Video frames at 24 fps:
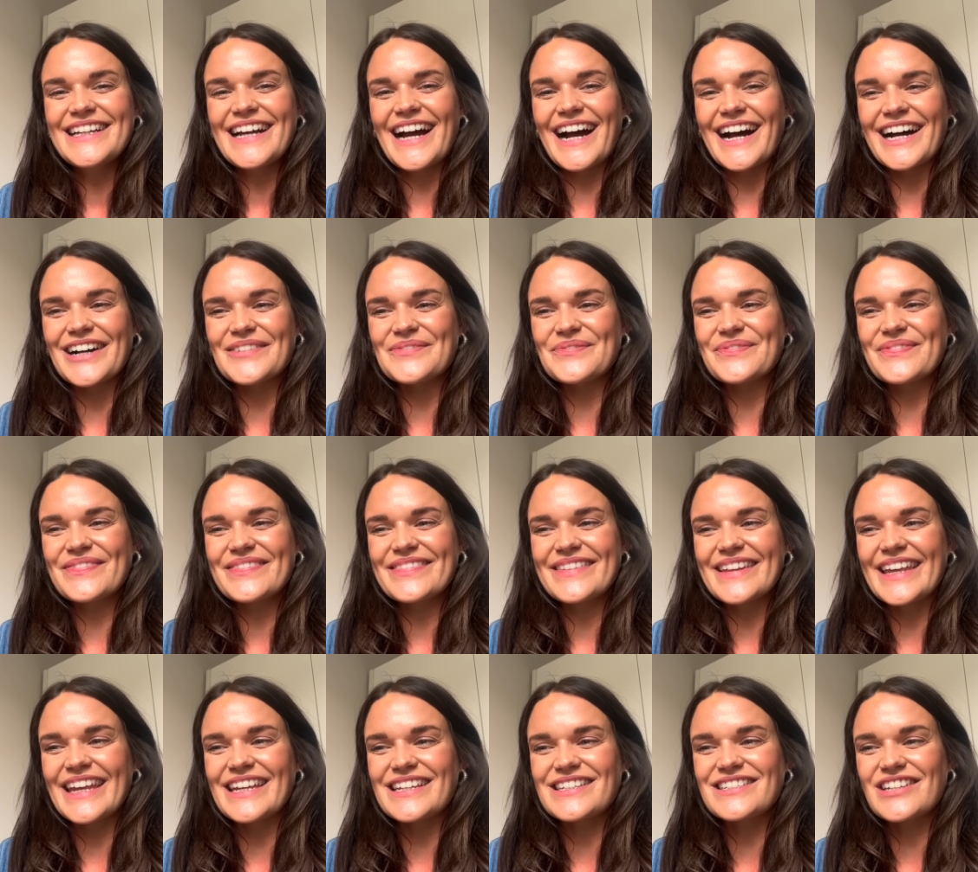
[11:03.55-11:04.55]
Um,
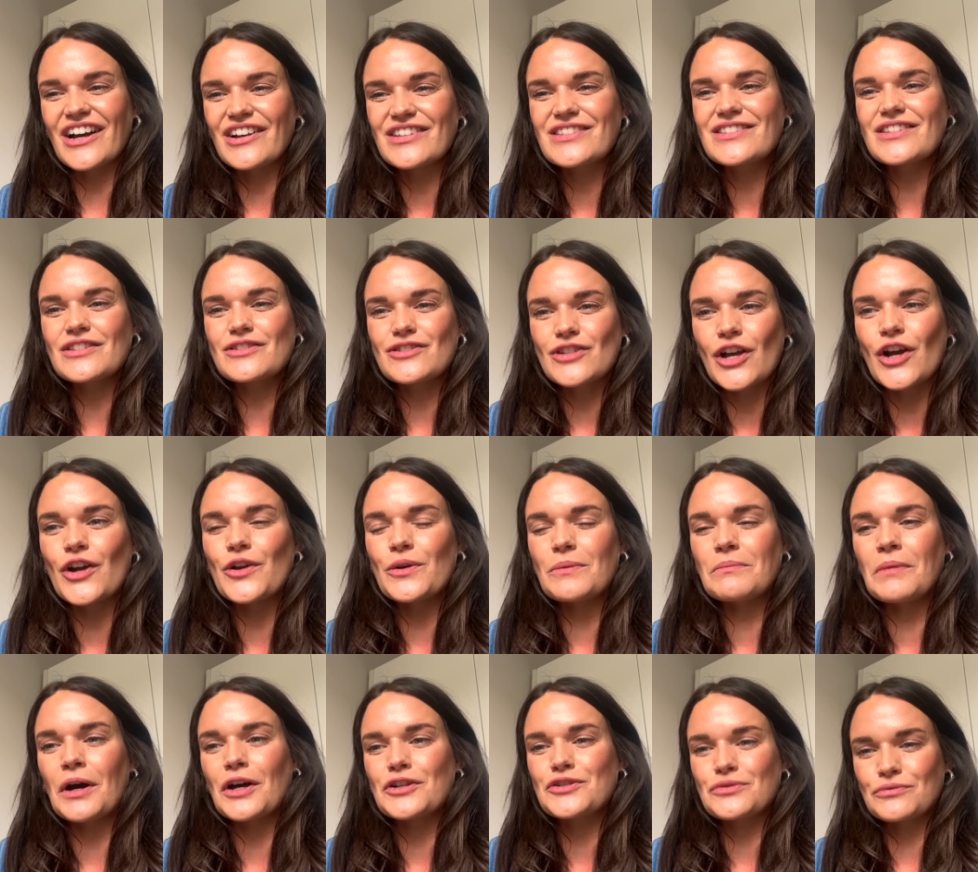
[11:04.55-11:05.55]
he does so
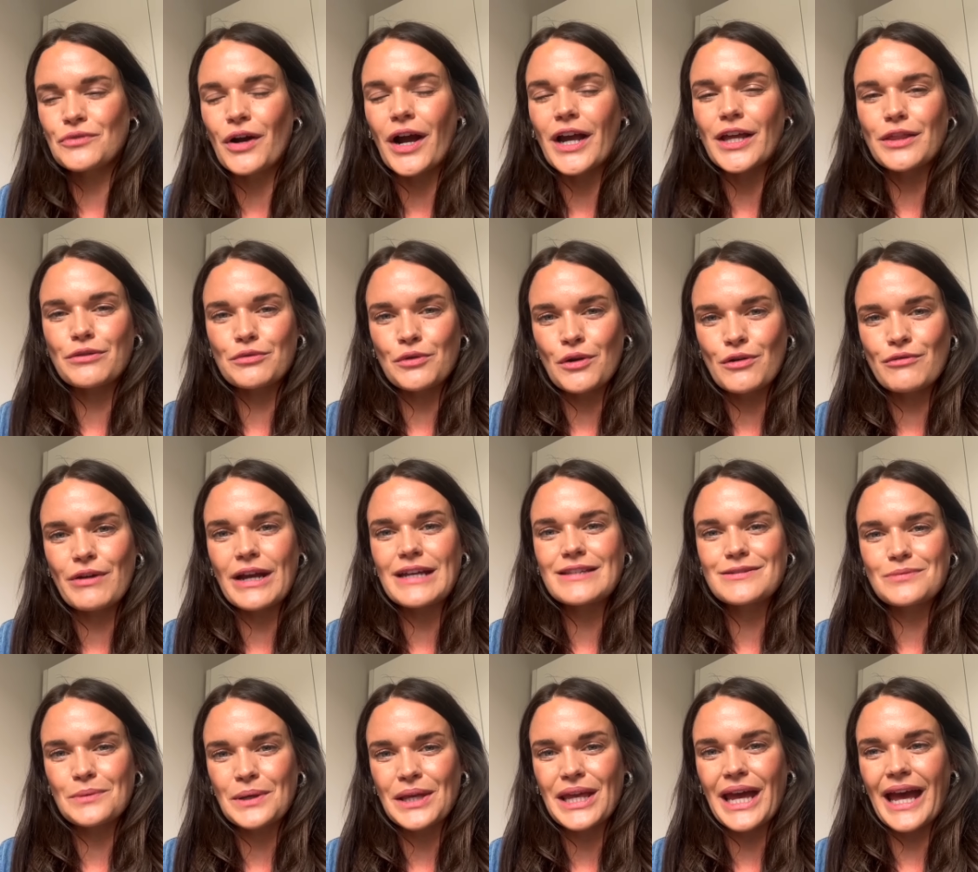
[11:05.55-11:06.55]
much right through a
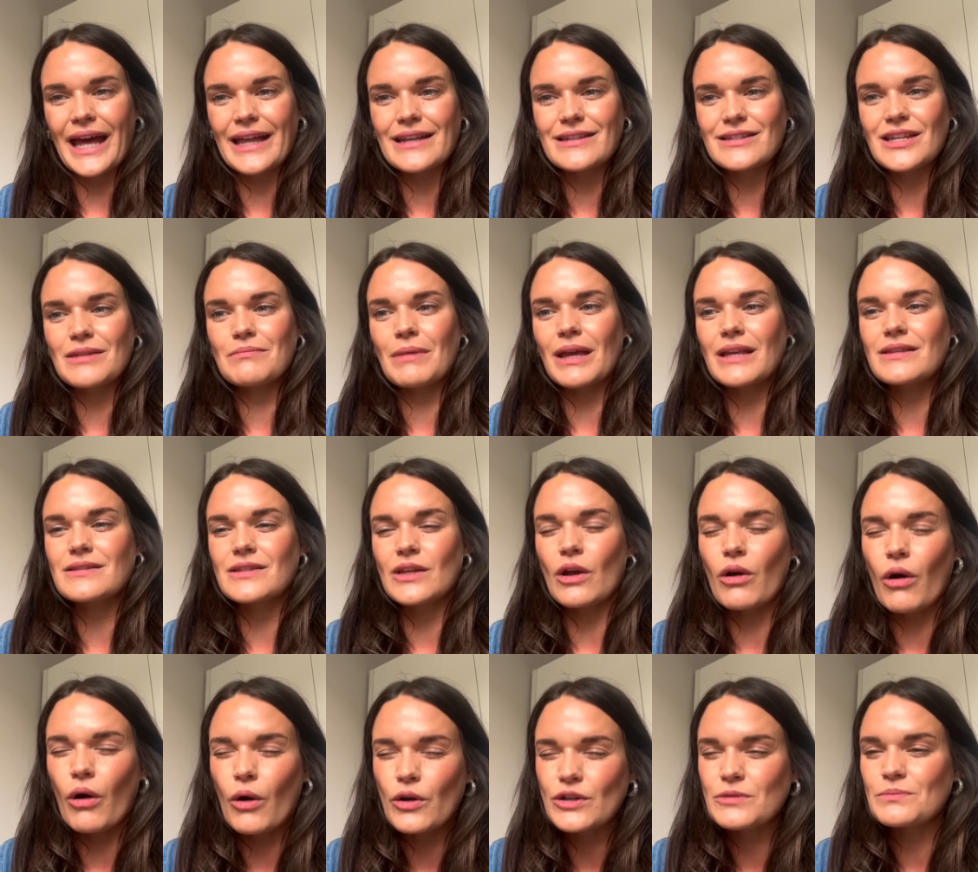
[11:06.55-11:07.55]
race weekend. He makes the
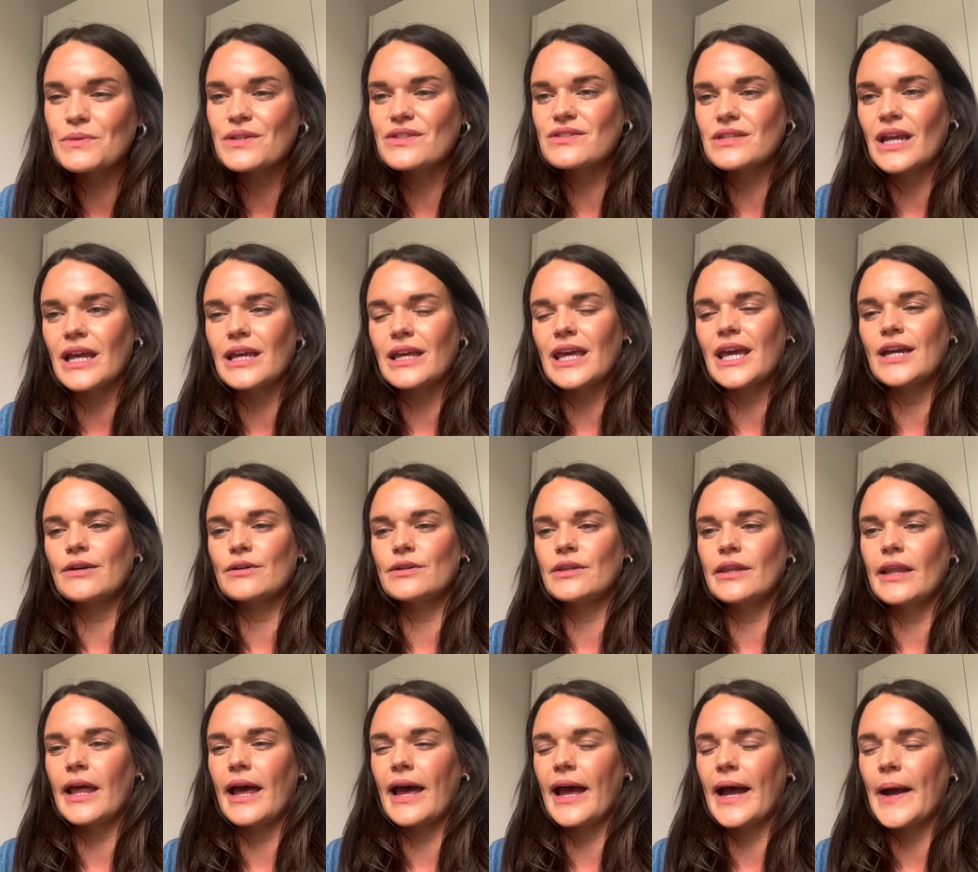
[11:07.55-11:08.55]
odd mistake here
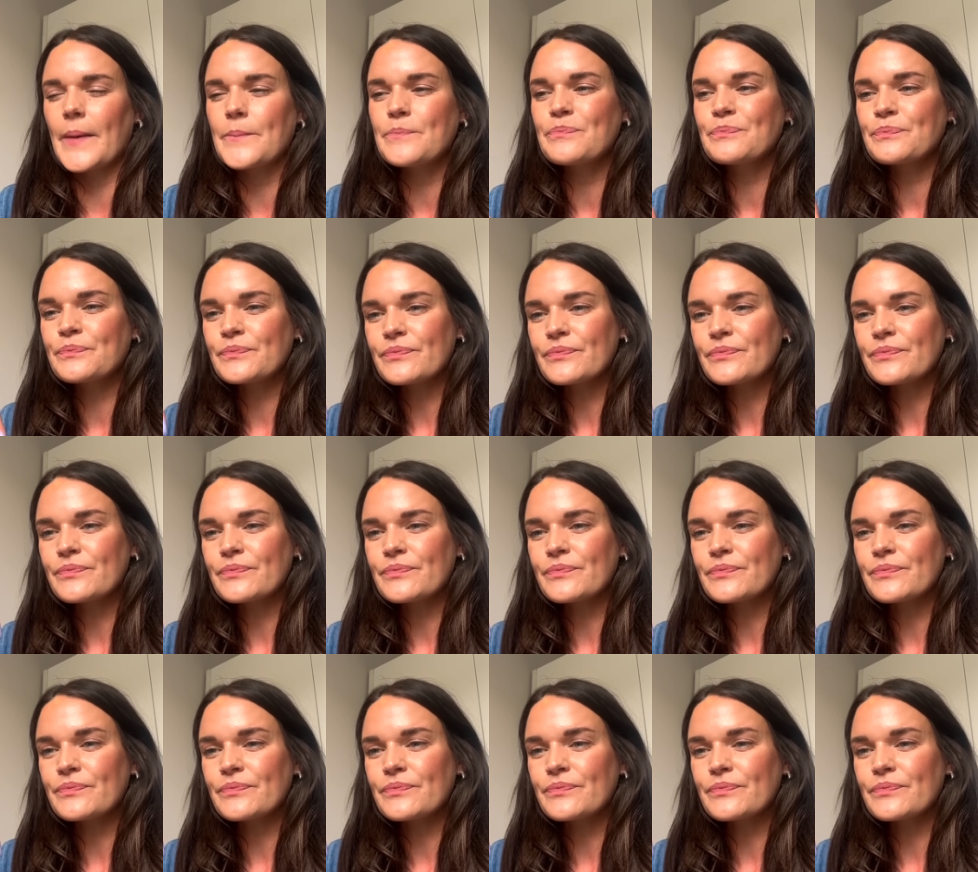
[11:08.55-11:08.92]
and there,